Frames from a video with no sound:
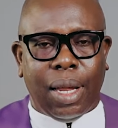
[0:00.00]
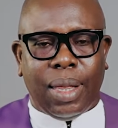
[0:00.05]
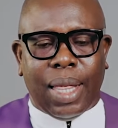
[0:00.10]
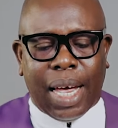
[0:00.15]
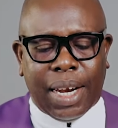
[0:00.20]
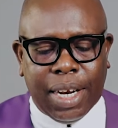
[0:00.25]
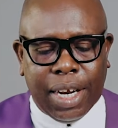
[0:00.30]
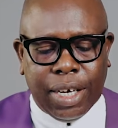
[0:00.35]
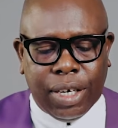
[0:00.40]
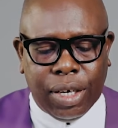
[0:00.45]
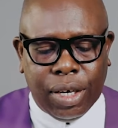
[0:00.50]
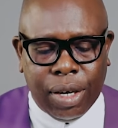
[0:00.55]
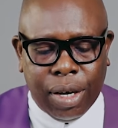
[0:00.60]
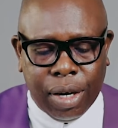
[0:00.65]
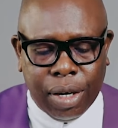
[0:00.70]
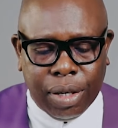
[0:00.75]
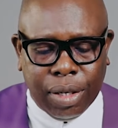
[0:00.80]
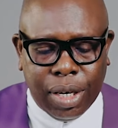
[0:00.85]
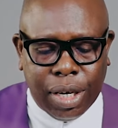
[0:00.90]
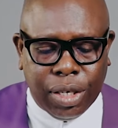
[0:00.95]
that they
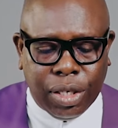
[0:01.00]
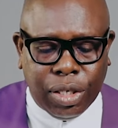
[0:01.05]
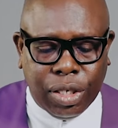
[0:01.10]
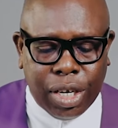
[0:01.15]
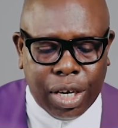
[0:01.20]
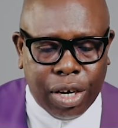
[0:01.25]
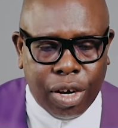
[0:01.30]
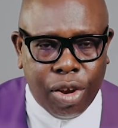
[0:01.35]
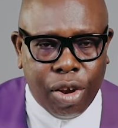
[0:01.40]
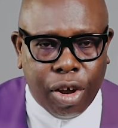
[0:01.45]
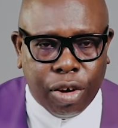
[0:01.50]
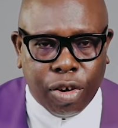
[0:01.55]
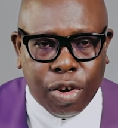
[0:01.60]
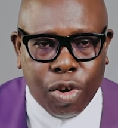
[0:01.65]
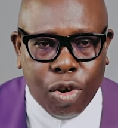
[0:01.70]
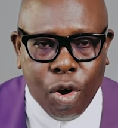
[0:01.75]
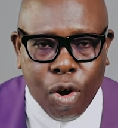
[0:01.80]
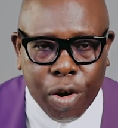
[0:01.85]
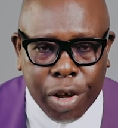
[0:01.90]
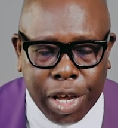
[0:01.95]
did not
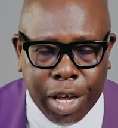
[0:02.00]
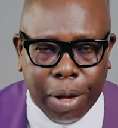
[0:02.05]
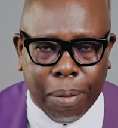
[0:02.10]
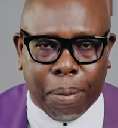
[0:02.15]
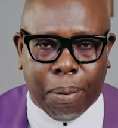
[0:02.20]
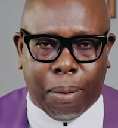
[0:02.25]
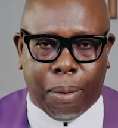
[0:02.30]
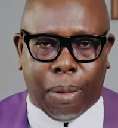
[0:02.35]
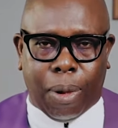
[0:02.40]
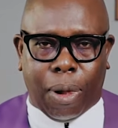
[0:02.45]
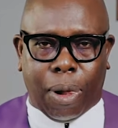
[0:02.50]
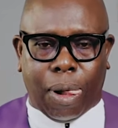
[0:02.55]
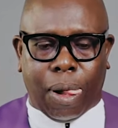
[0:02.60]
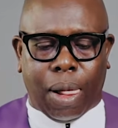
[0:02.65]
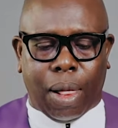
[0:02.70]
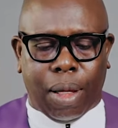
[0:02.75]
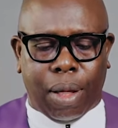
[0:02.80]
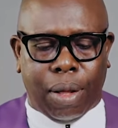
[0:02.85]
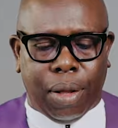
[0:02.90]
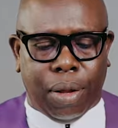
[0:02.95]
know him
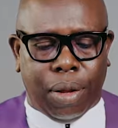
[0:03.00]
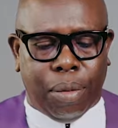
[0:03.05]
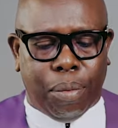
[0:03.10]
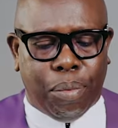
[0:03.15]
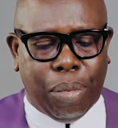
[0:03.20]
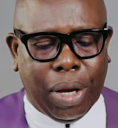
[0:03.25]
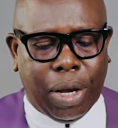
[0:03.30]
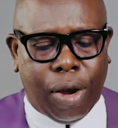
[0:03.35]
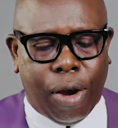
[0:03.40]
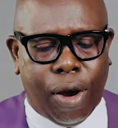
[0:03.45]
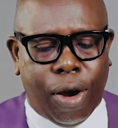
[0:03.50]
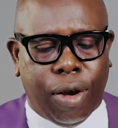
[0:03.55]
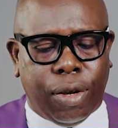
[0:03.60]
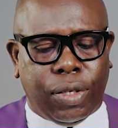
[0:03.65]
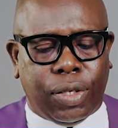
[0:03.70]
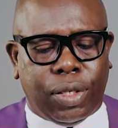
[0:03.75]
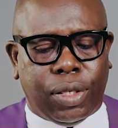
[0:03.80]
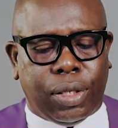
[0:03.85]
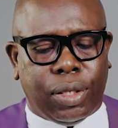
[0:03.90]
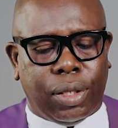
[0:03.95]

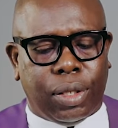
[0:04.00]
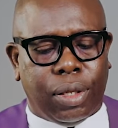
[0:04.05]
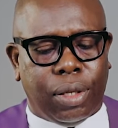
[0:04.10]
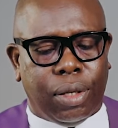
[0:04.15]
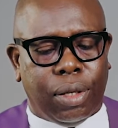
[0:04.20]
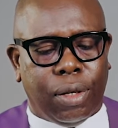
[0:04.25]
because